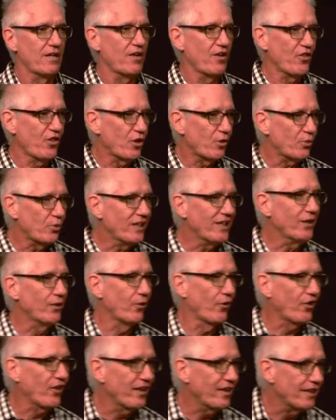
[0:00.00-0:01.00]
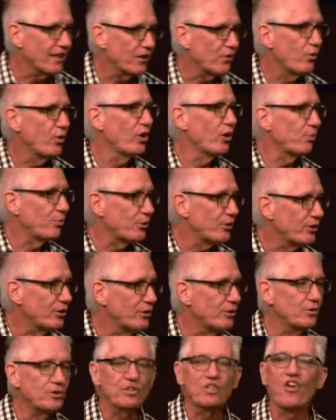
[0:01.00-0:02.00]
The real thing will
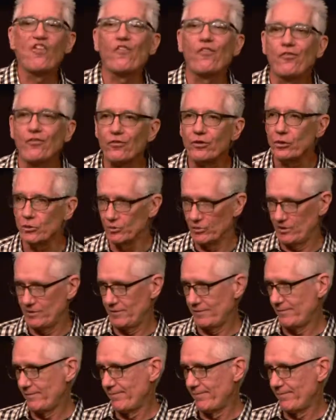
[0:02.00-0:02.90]
produce fruit.